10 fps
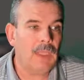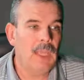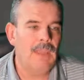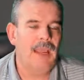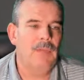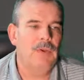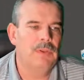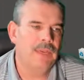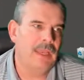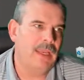and that
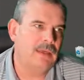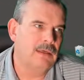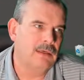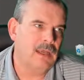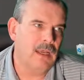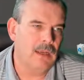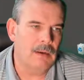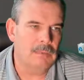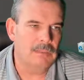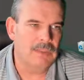will then
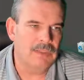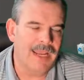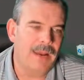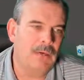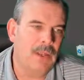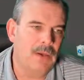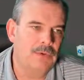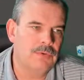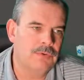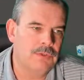
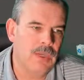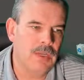download.